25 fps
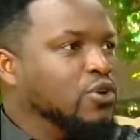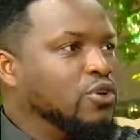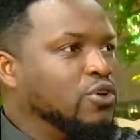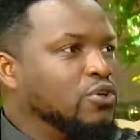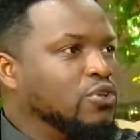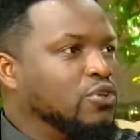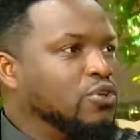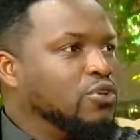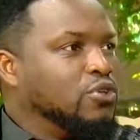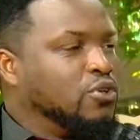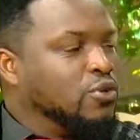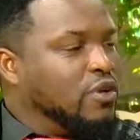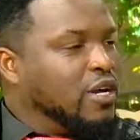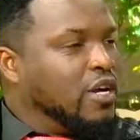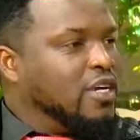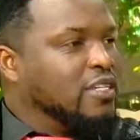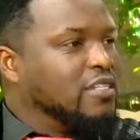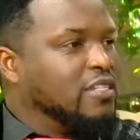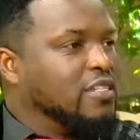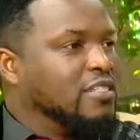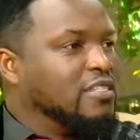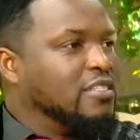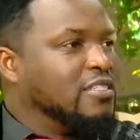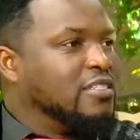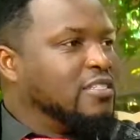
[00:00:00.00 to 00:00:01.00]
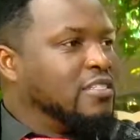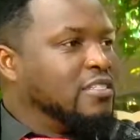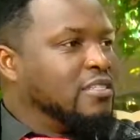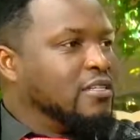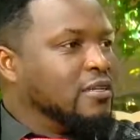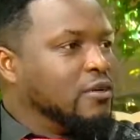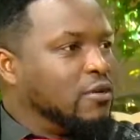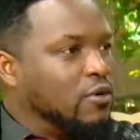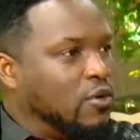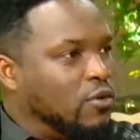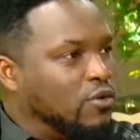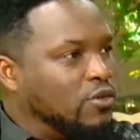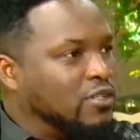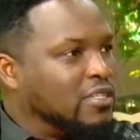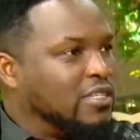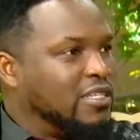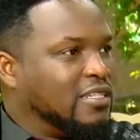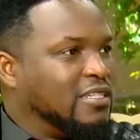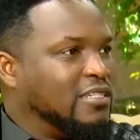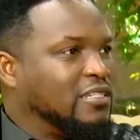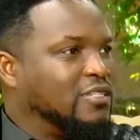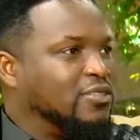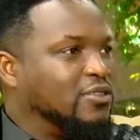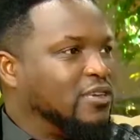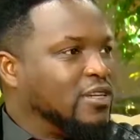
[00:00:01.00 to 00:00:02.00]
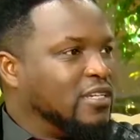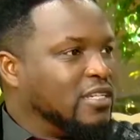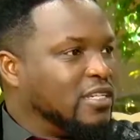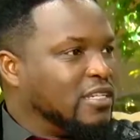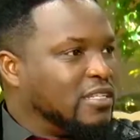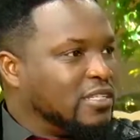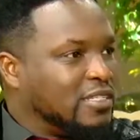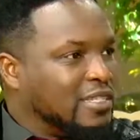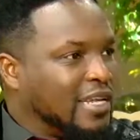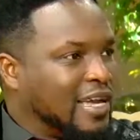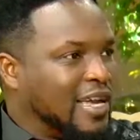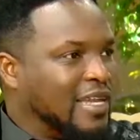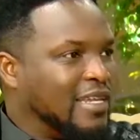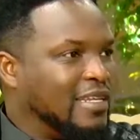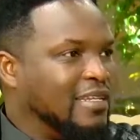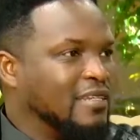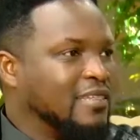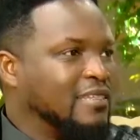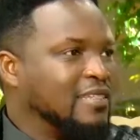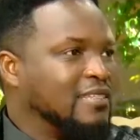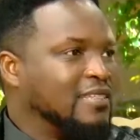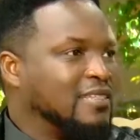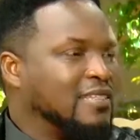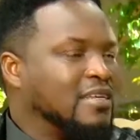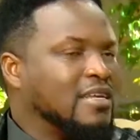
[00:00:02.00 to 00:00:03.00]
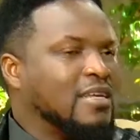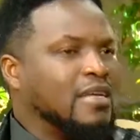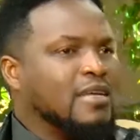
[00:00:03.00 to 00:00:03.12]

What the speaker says: Ugandan content, Ugandan talent.